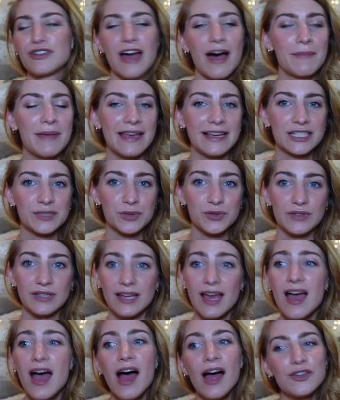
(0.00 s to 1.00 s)
Tom Hanks
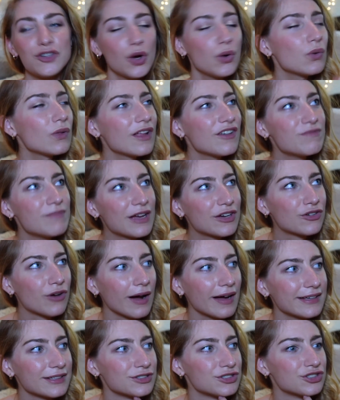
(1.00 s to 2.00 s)
movie. Don't love Meg
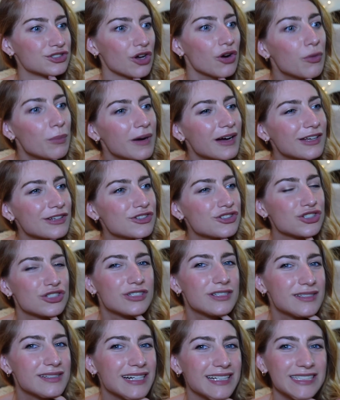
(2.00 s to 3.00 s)
Ryan so much.
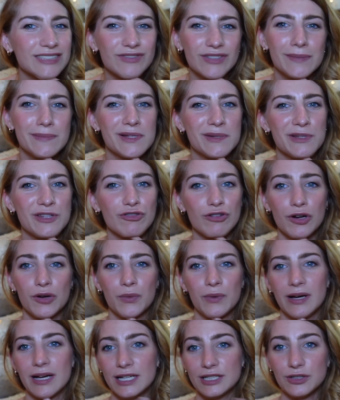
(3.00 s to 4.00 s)
She kind of rubs me the wrong
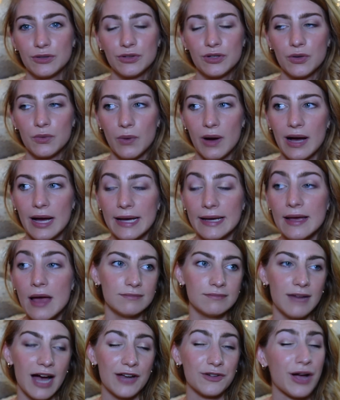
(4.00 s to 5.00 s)
way. I don't know why.
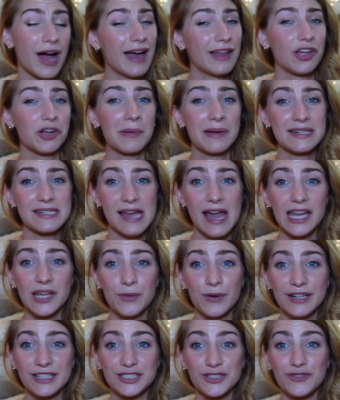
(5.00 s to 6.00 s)
I'd highly recommend it to
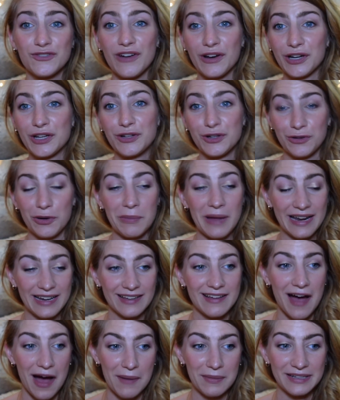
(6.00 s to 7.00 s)
anyone. It's a very good
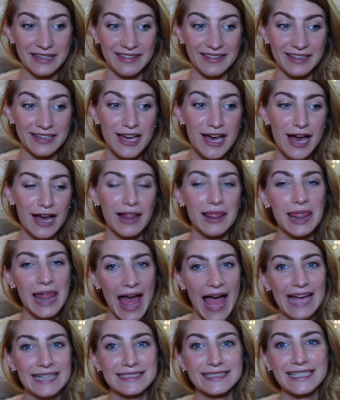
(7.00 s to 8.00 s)
romantic comedy, like
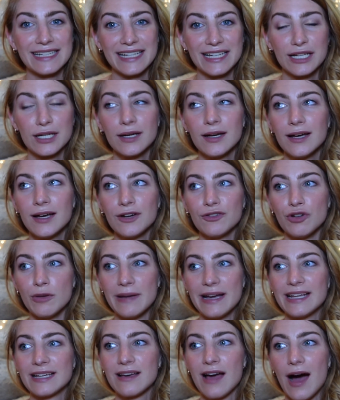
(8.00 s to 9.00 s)
classic
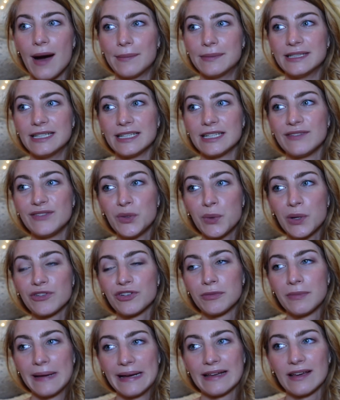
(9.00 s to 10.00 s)
romantic comedy. Like if you want
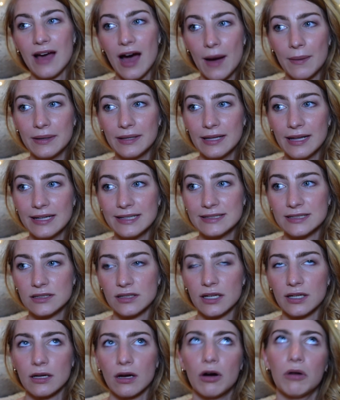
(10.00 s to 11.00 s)
a romantic comedy that isn't
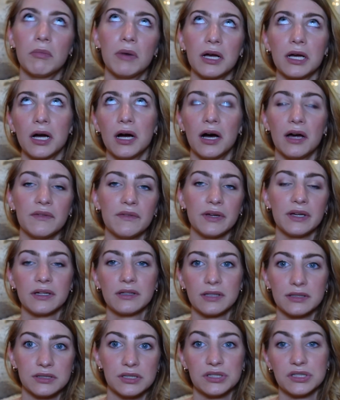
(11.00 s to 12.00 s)
like, oh my god,
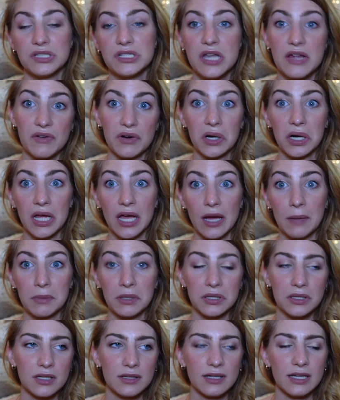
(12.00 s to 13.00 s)
like this is never gonna
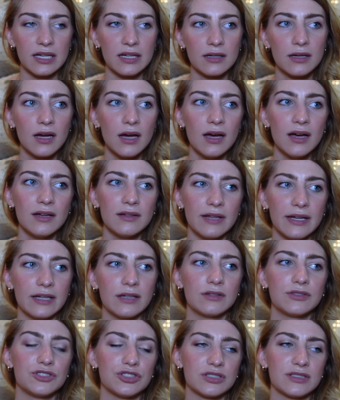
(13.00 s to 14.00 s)
happen, and like
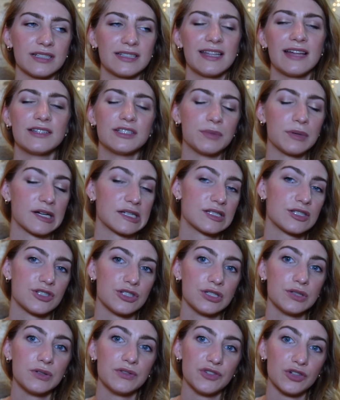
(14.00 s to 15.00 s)
just like that
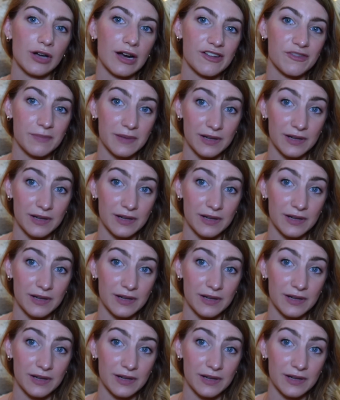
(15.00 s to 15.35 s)
depresses you if you're kind of